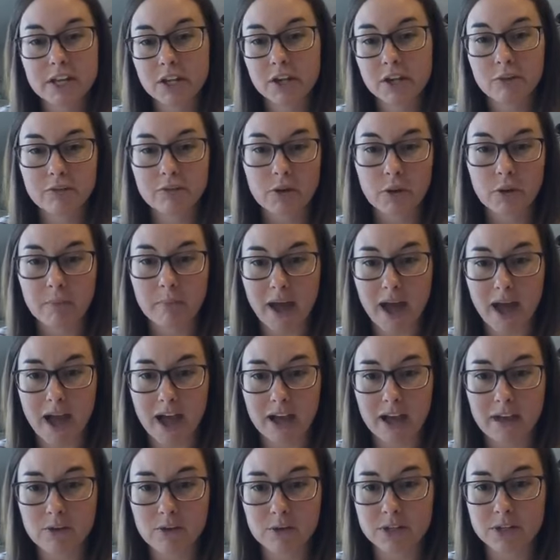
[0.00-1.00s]
that's making you feel
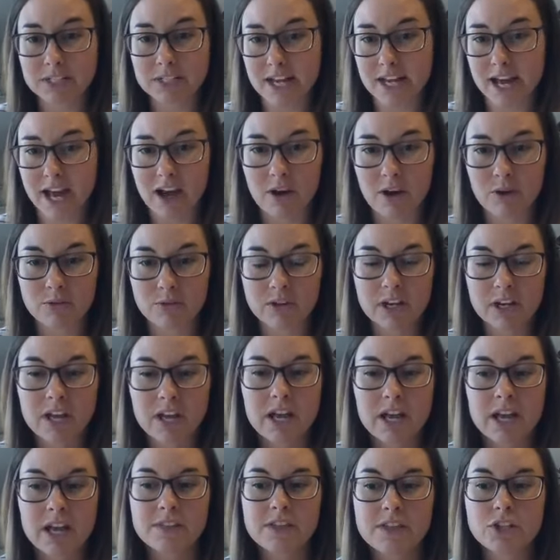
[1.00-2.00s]
bad or
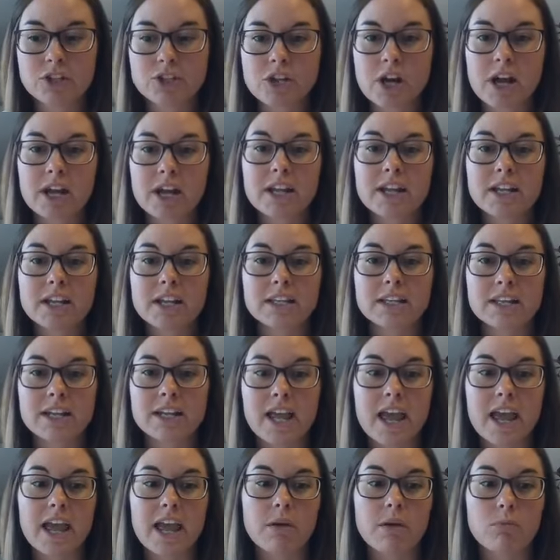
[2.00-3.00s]
down, try to
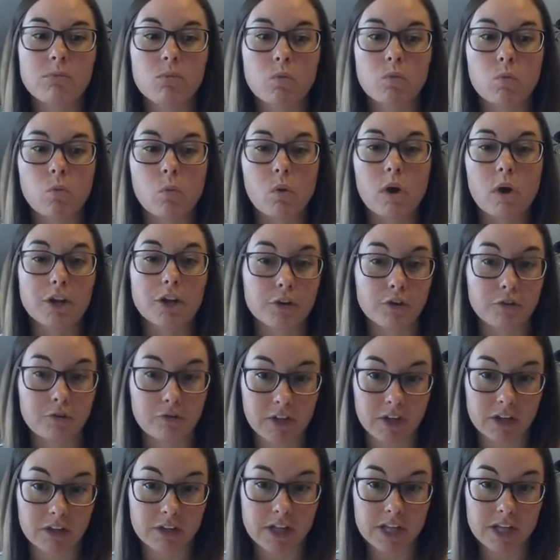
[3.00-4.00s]
name what you're
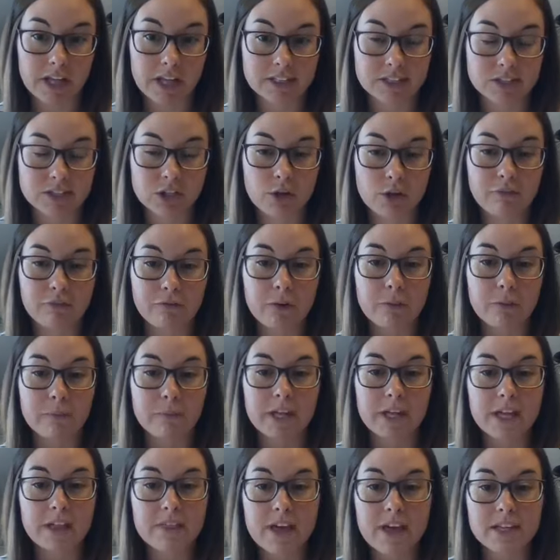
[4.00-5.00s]
feeling. So
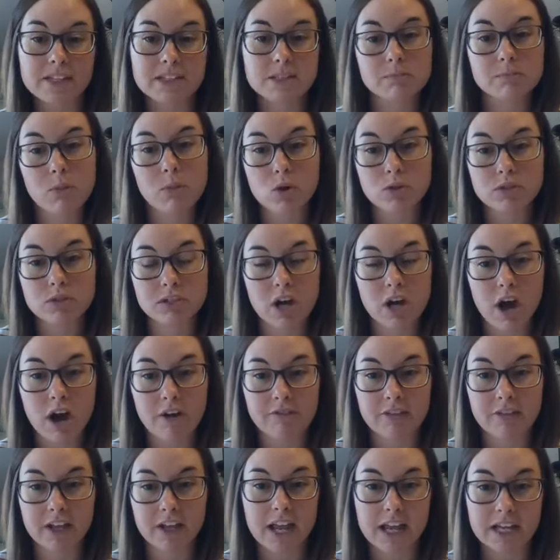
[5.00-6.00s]
for me, that's most
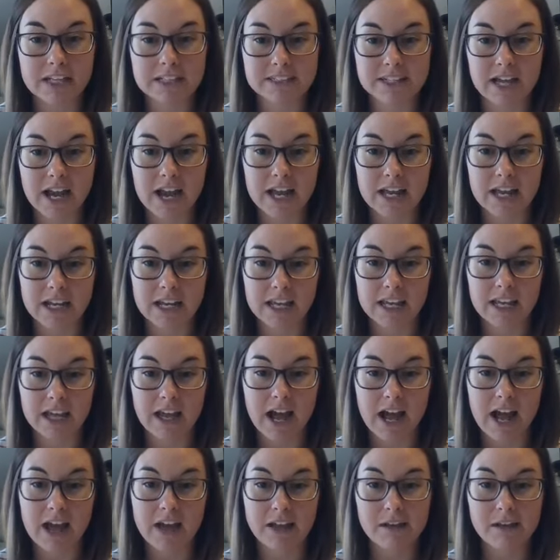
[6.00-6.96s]
often anxiety.